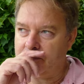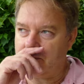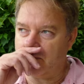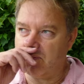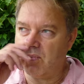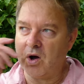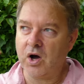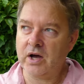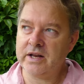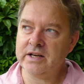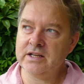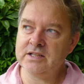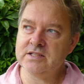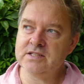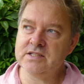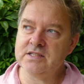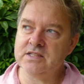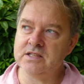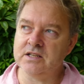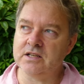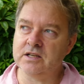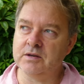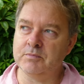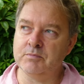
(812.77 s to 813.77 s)
minus
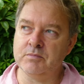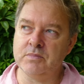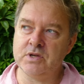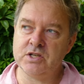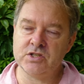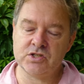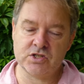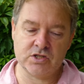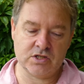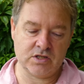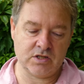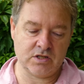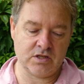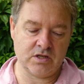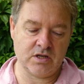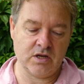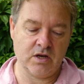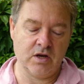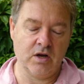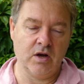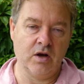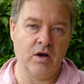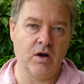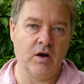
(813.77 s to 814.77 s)
the commission
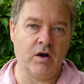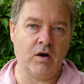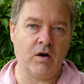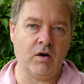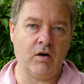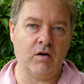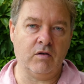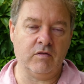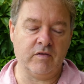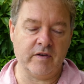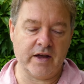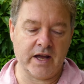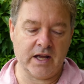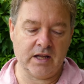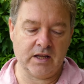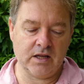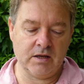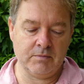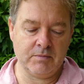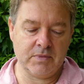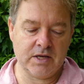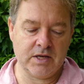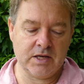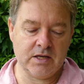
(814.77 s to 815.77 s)
of
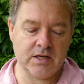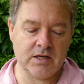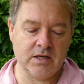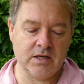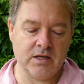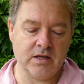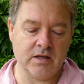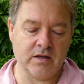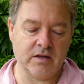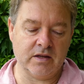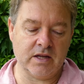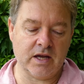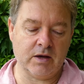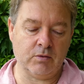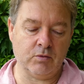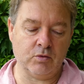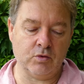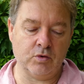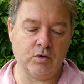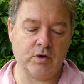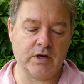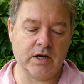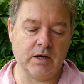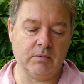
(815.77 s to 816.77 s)
Alamy, that
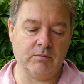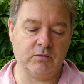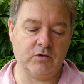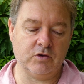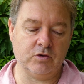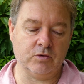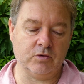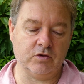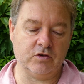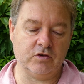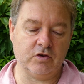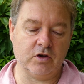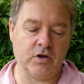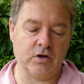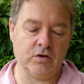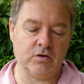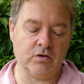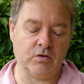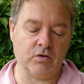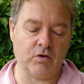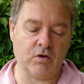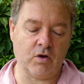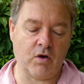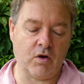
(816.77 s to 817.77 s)
will come to a
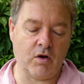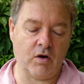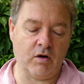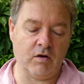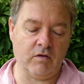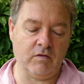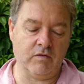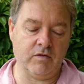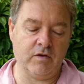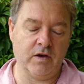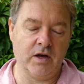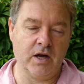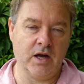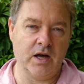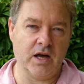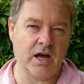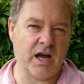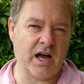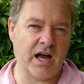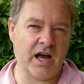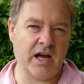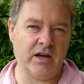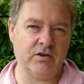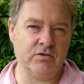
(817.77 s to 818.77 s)
total of
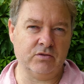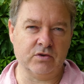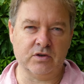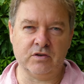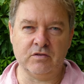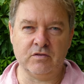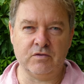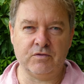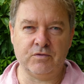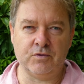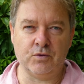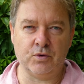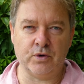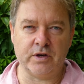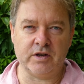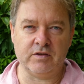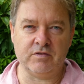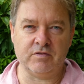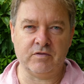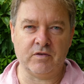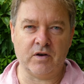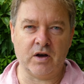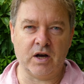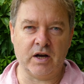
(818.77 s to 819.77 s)

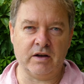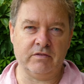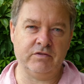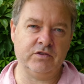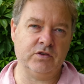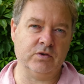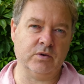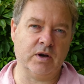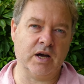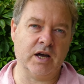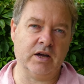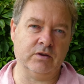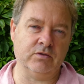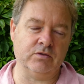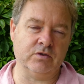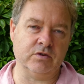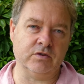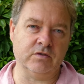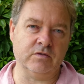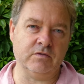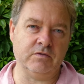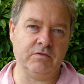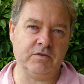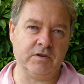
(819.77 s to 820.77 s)
$145 to
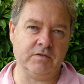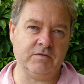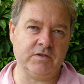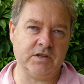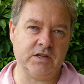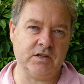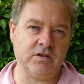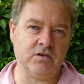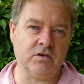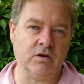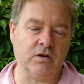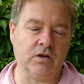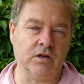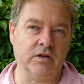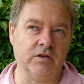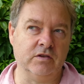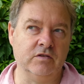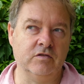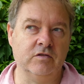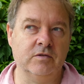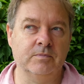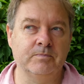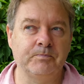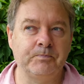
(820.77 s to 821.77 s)

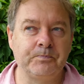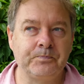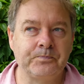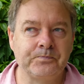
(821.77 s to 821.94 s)
$150.